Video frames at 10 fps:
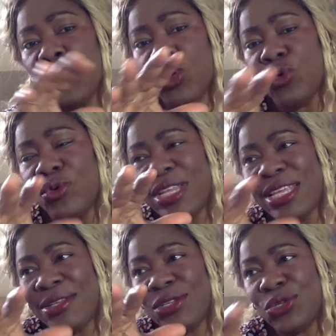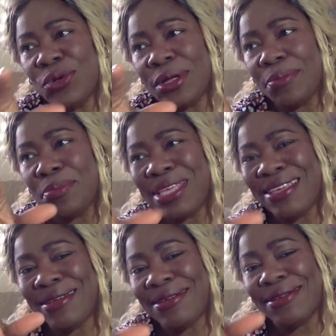You need to
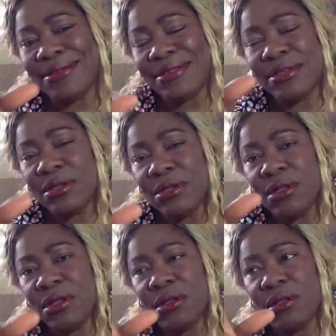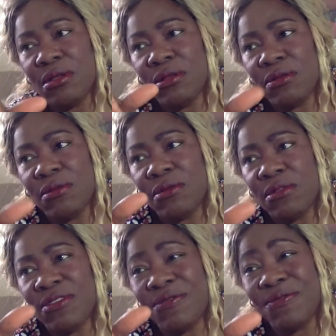appease
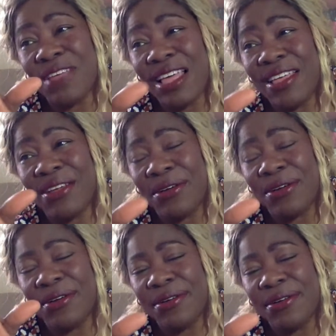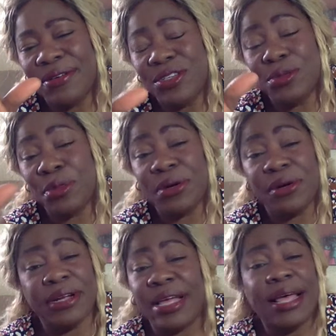the fire
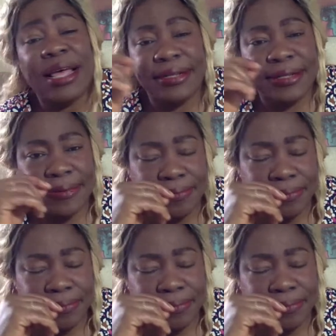spirit guides.